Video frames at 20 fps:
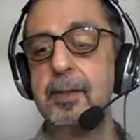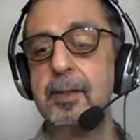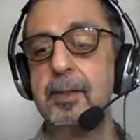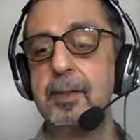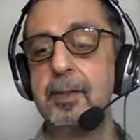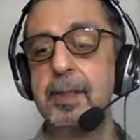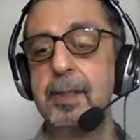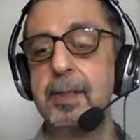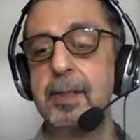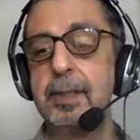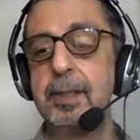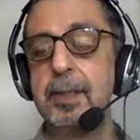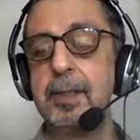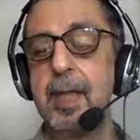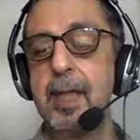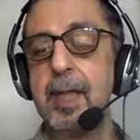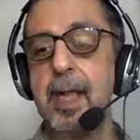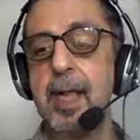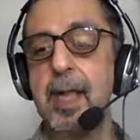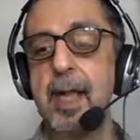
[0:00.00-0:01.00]
okay,
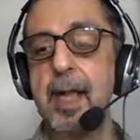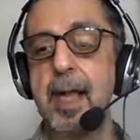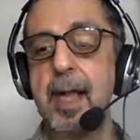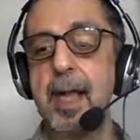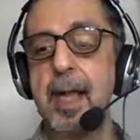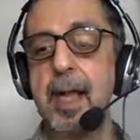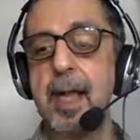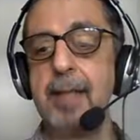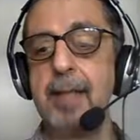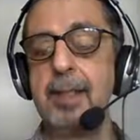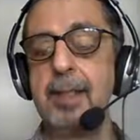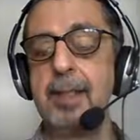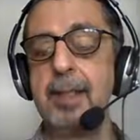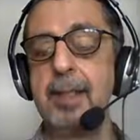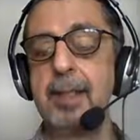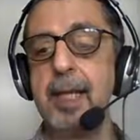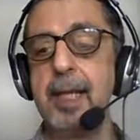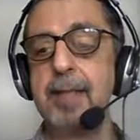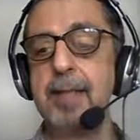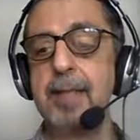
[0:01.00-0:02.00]
and it
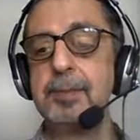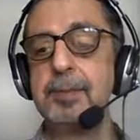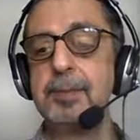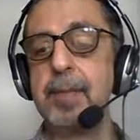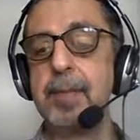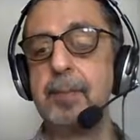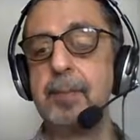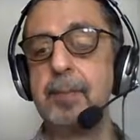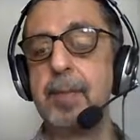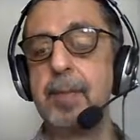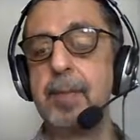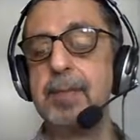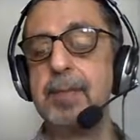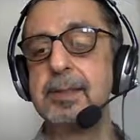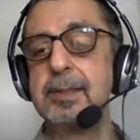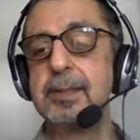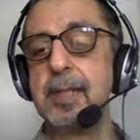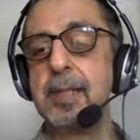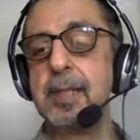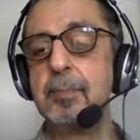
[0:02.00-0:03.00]
has been
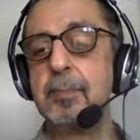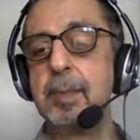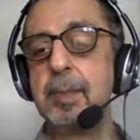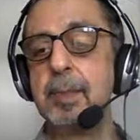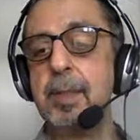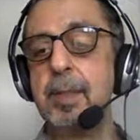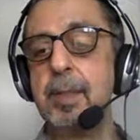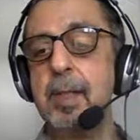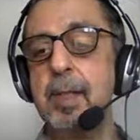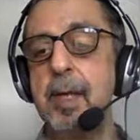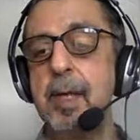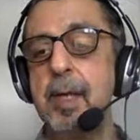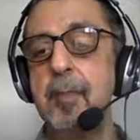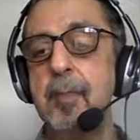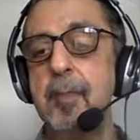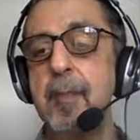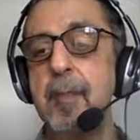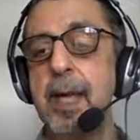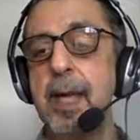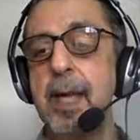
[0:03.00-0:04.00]
pressed up
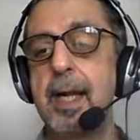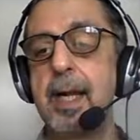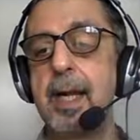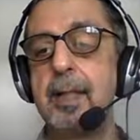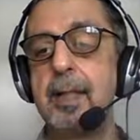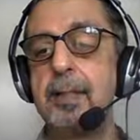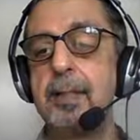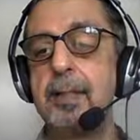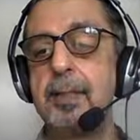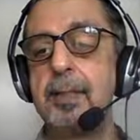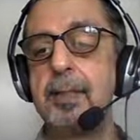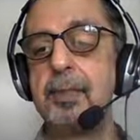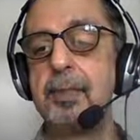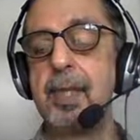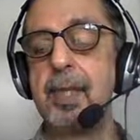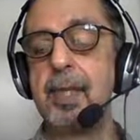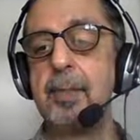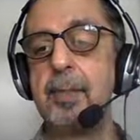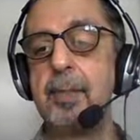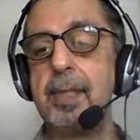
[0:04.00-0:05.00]
by another
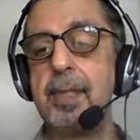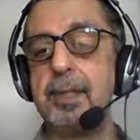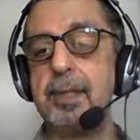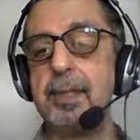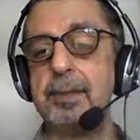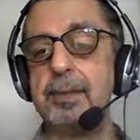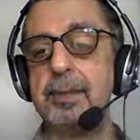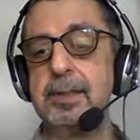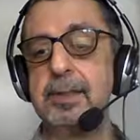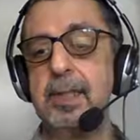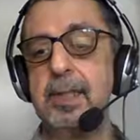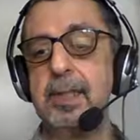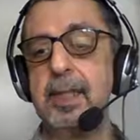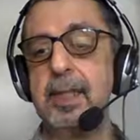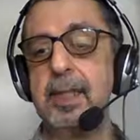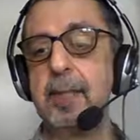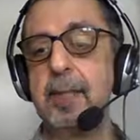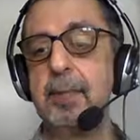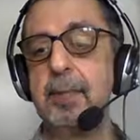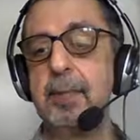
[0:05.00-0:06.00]
3 meters.
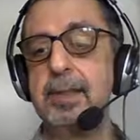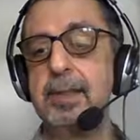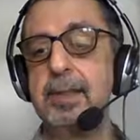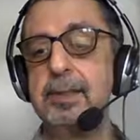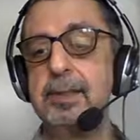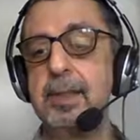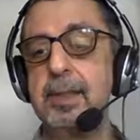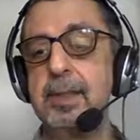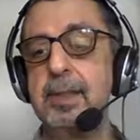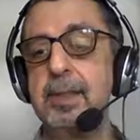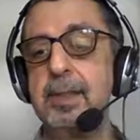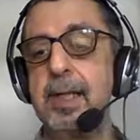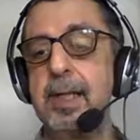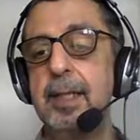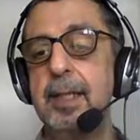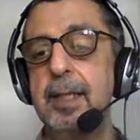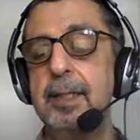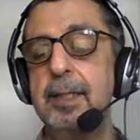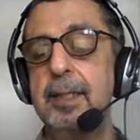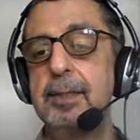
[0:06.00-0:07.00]
That means that there
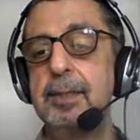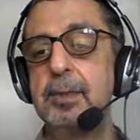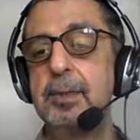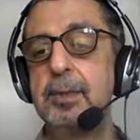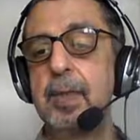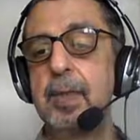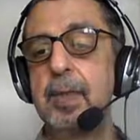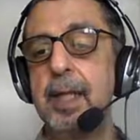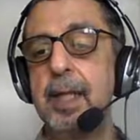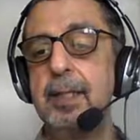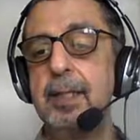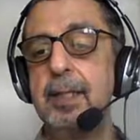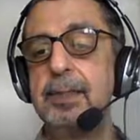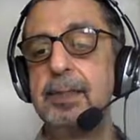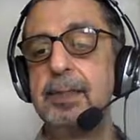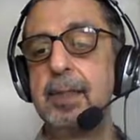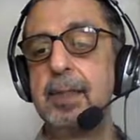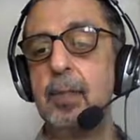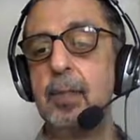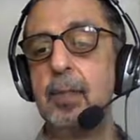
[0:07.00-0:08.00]
is
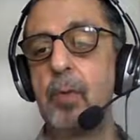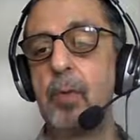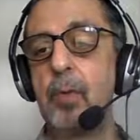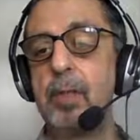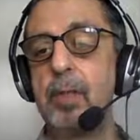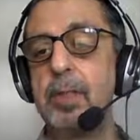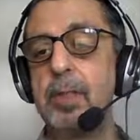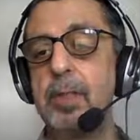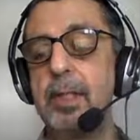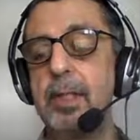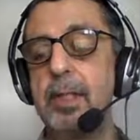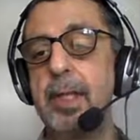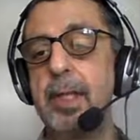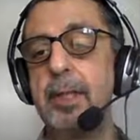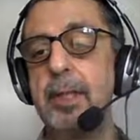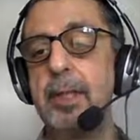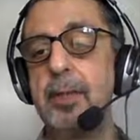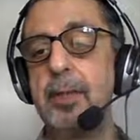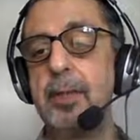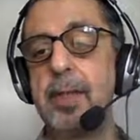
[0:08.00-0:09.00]
additional water in
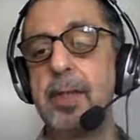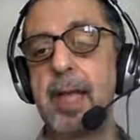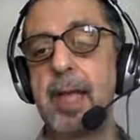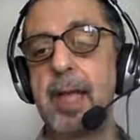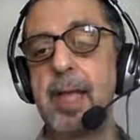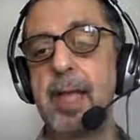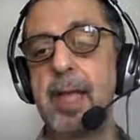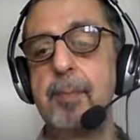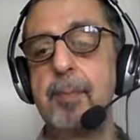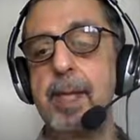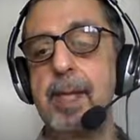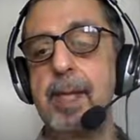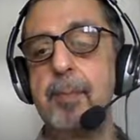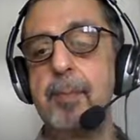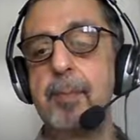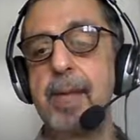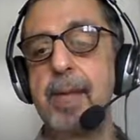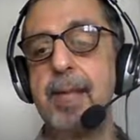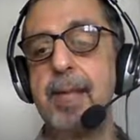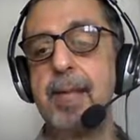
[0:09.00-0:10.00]
your air pipe
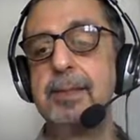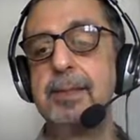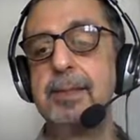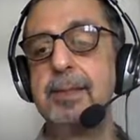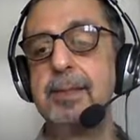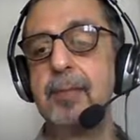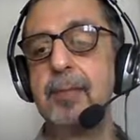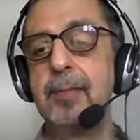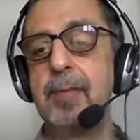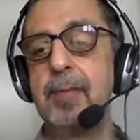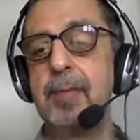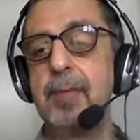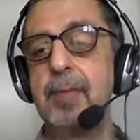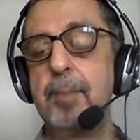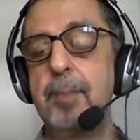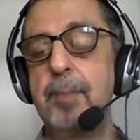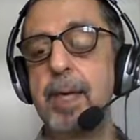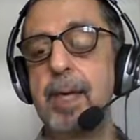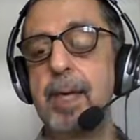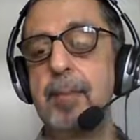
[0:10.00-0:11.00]
and sounding
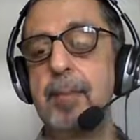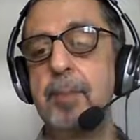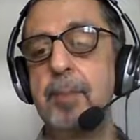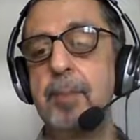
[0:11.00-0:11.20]
pipe